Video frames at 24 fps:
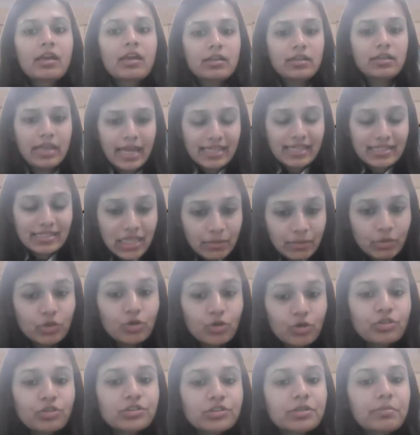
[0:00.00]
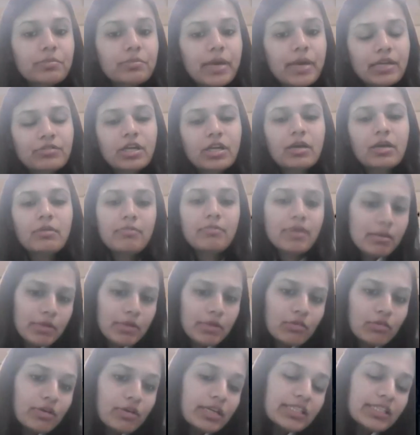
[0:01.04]
Next time you go to the bakery,
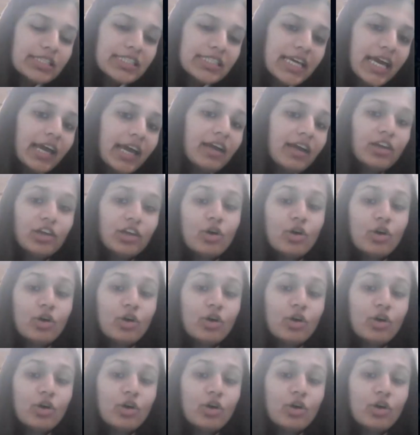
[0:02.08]
maybe you can say